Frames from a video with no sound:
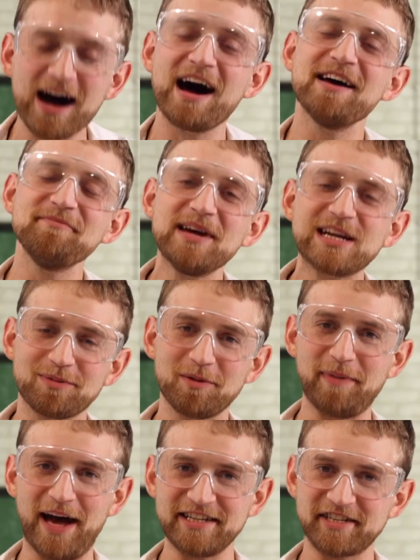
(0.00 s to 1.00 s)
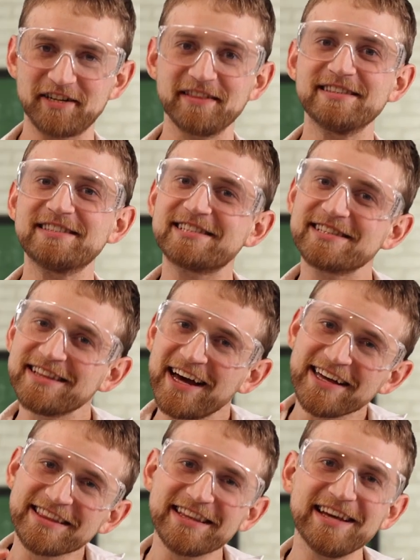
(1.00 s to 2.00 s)
I've made up a batch here that's
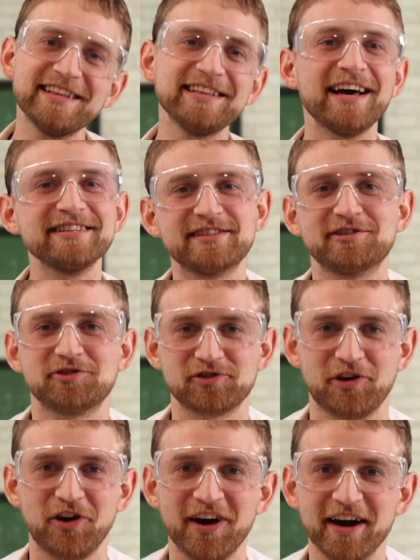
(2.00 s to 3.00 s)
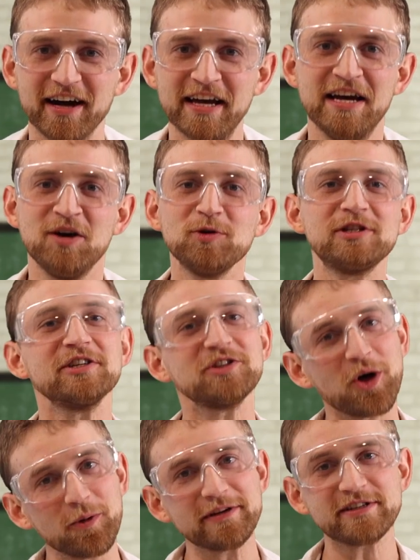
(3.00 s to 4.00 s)
slightly less strong, which is
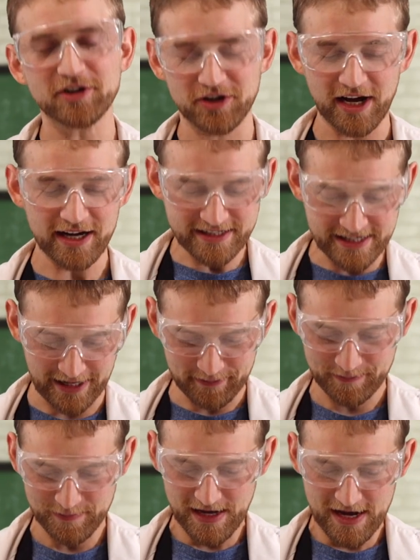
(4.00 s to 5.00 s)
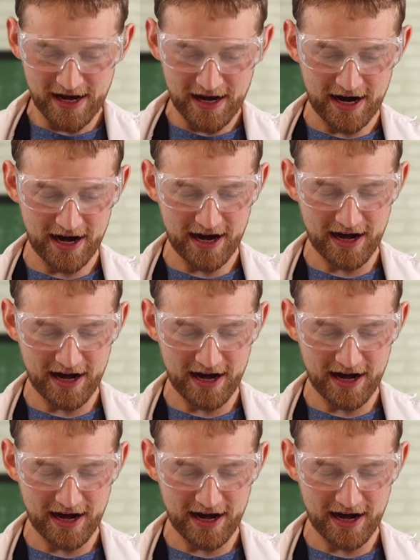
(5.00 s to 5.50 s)
always a good idea uh,